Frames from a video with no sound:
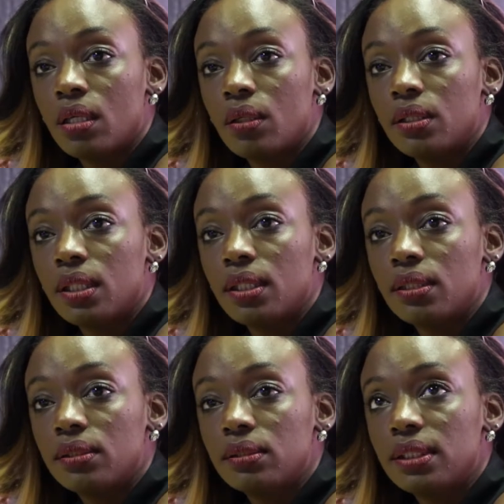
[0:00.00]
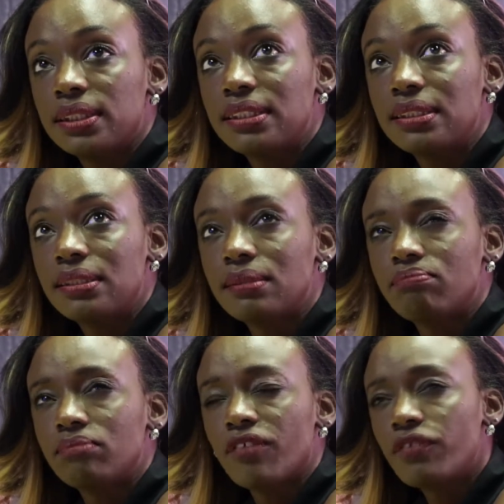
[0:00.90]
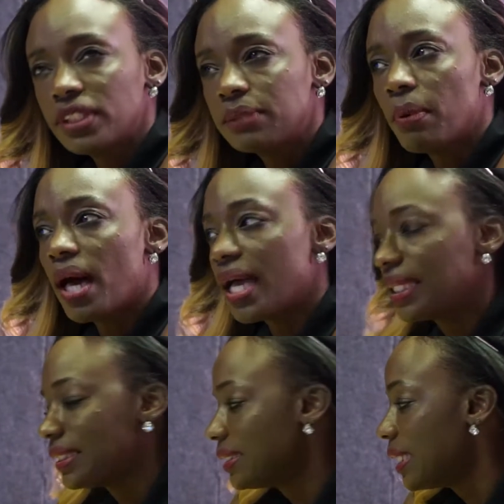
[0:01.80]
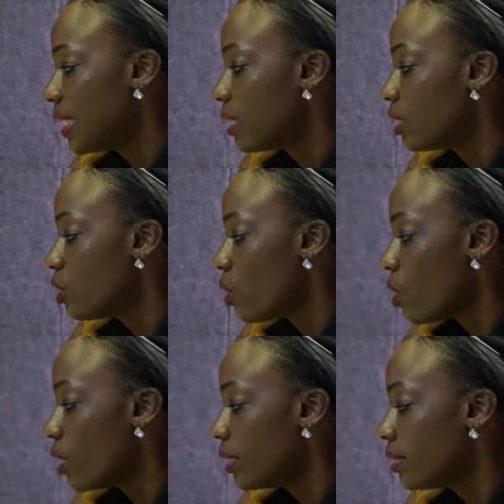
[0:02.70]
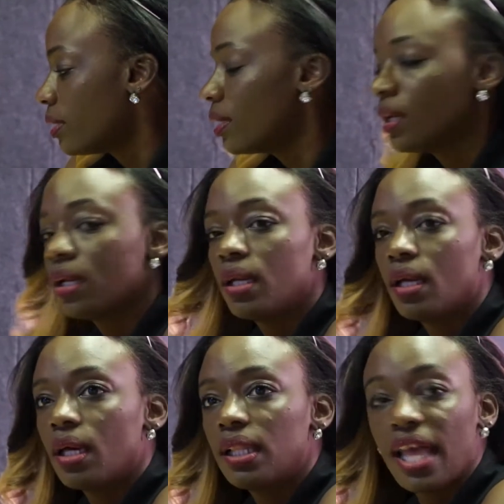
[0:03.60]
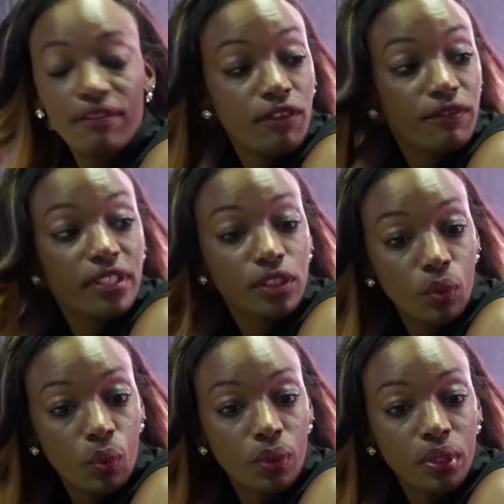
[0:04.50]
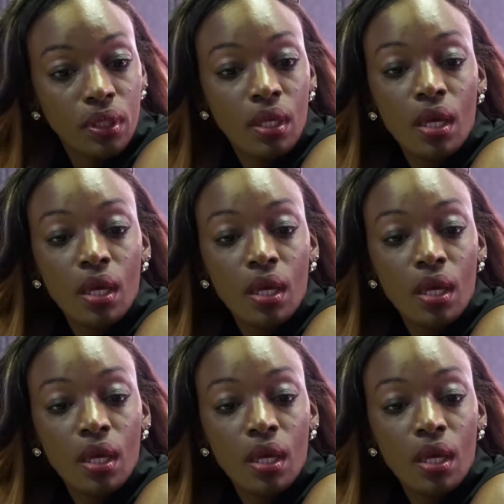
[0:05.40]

the, the, the Foot Spa has taken on a life of its own.